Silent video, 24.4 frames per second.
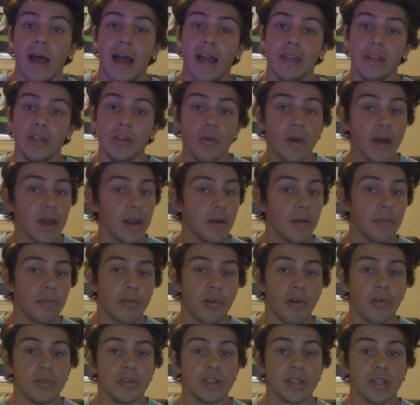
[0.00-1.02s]
I knew how to
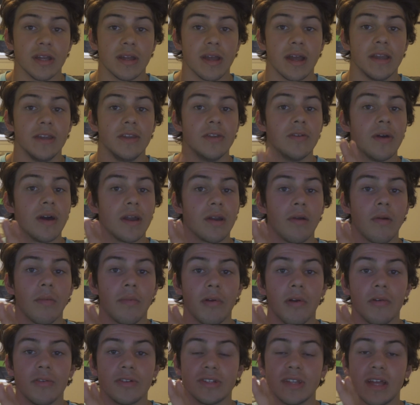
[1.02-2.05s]
approach it. I knew how to
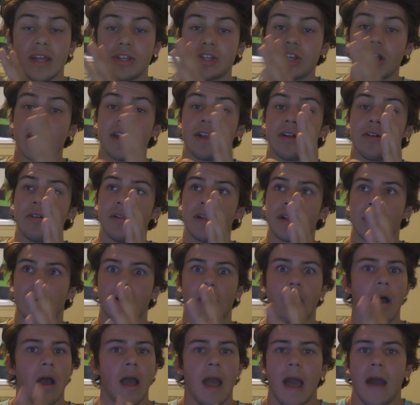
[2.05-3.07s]
approach that giant goal. Like,
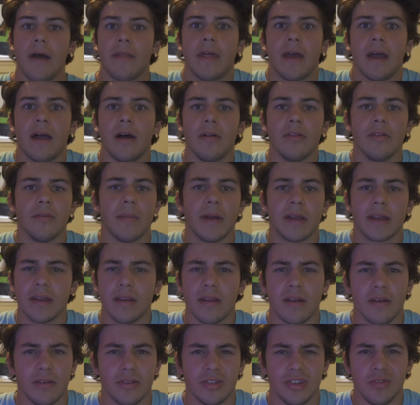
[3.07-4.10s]
how the hell am I
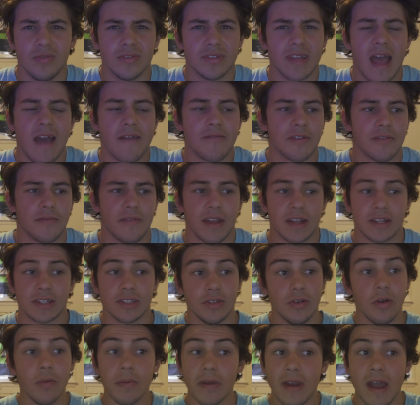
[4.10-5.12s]
gonna use After Effects?
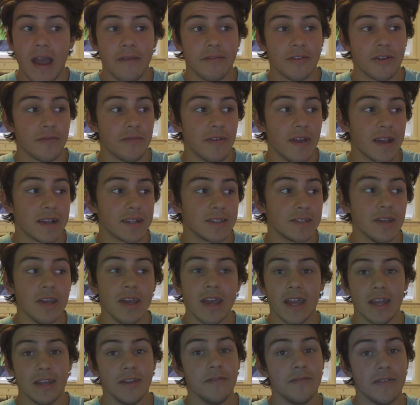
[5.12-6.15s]
You open After Effects
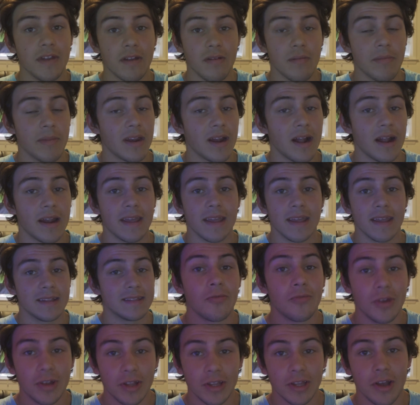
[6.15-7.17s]
and you've never been on it, it's
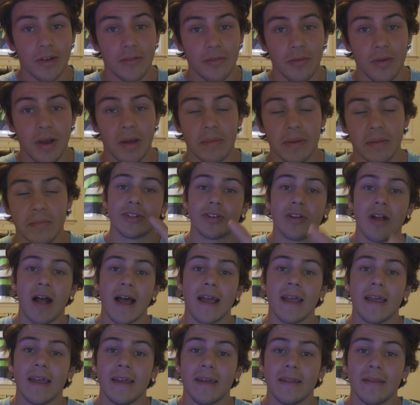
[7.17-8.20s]
really overwhelming.
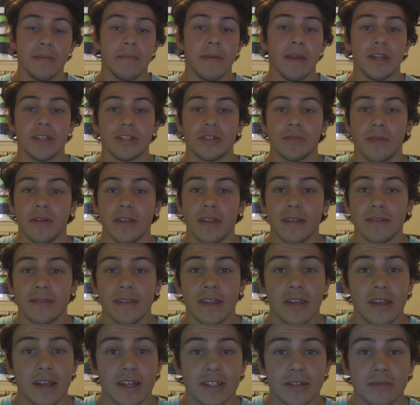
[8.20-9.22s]
Try it, be patient with it.
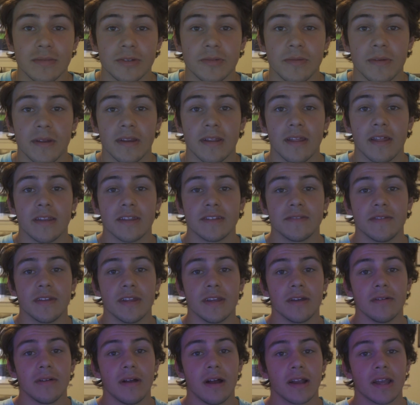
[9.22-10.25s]
Thank you guys so much for making me on this
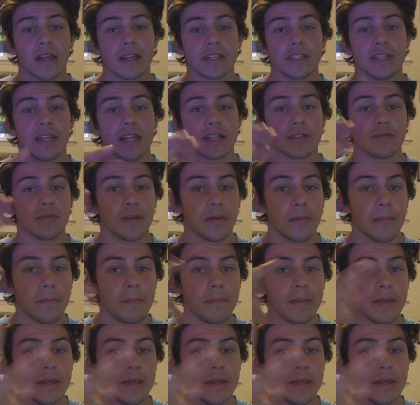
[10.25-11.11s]
video. I'll catch you in the next one.